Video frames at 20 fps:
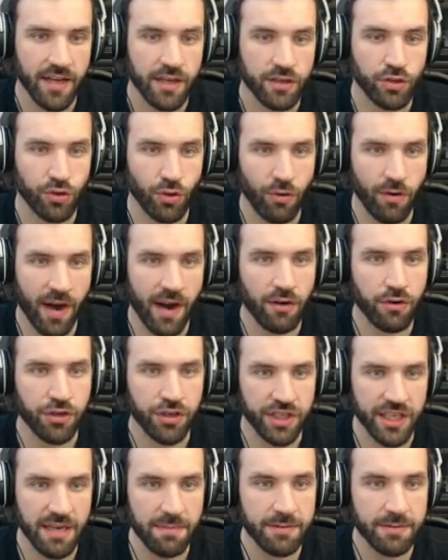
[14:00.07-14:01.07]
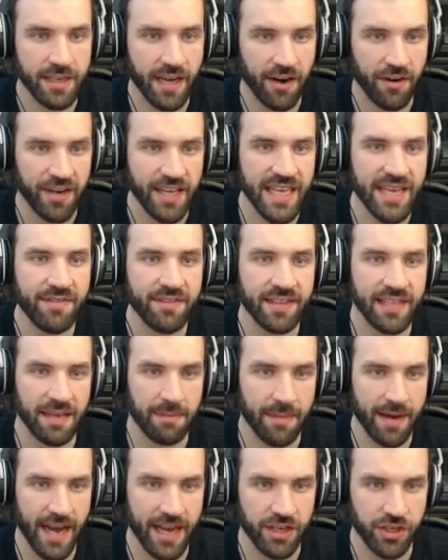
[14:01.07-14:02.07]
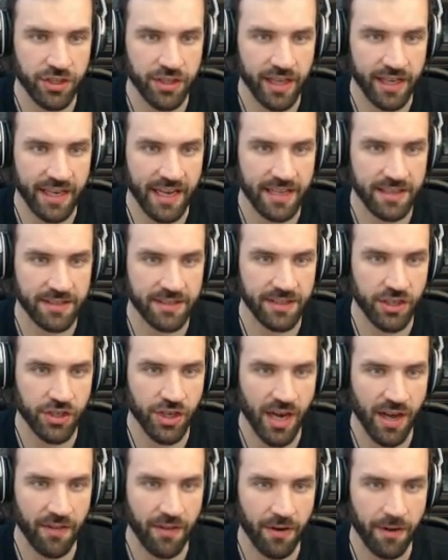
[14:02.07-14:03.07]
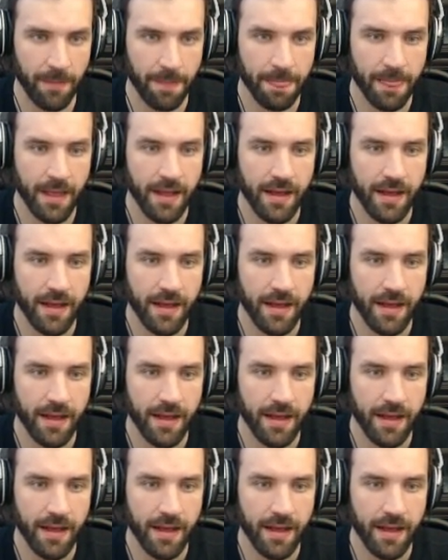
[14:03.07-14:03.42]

So our ships are evenly matched against each other.